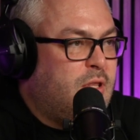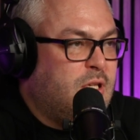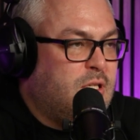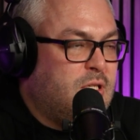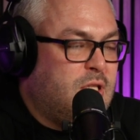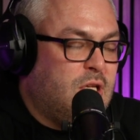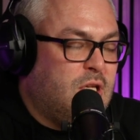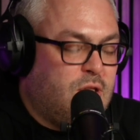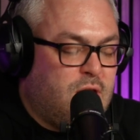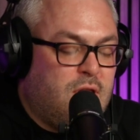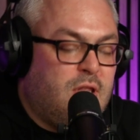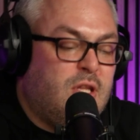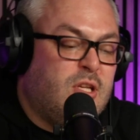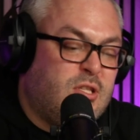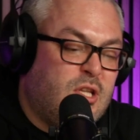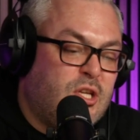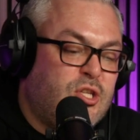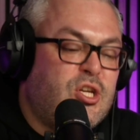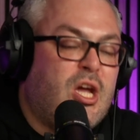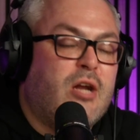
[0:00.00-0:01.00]
There's
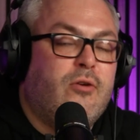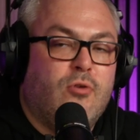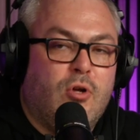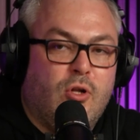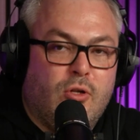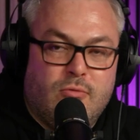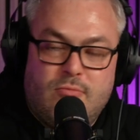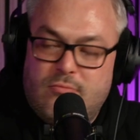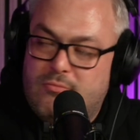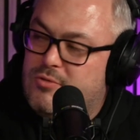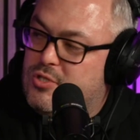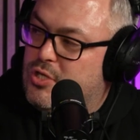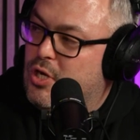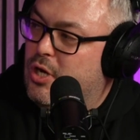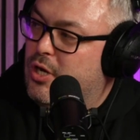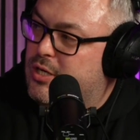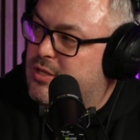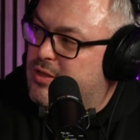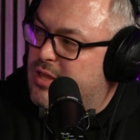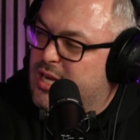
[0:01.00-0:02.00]
the general
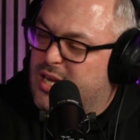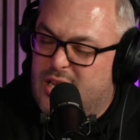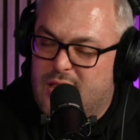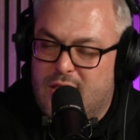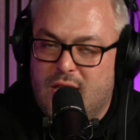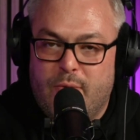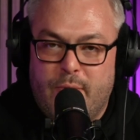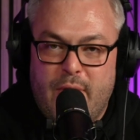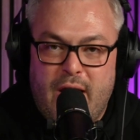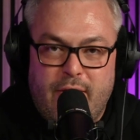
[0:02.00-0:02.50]
sort of thing, isn't there?